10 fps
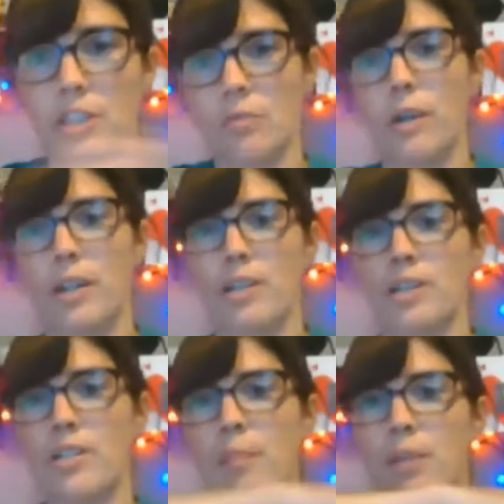you're
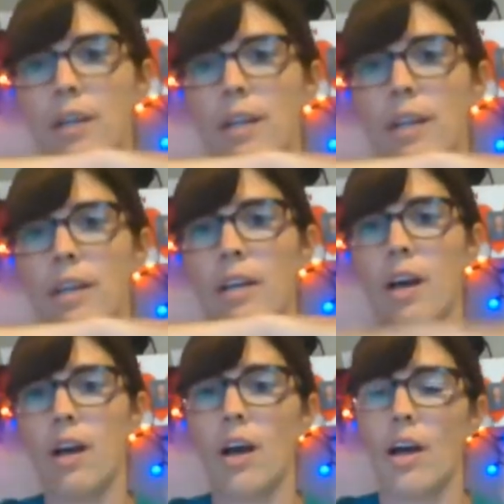separating
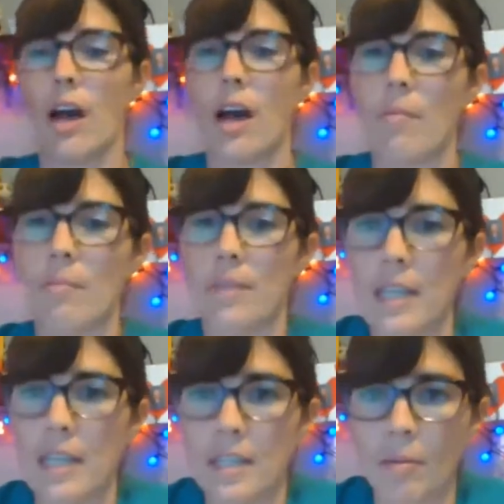the
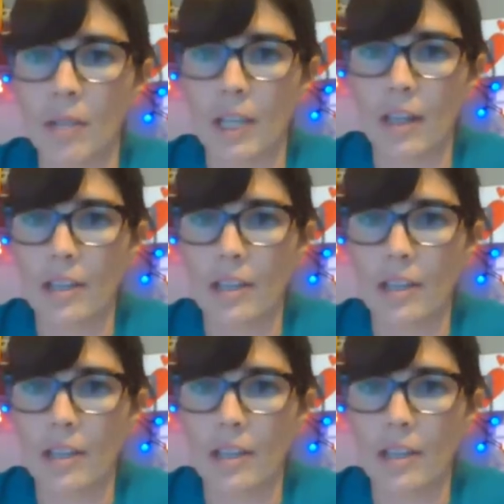double helix of the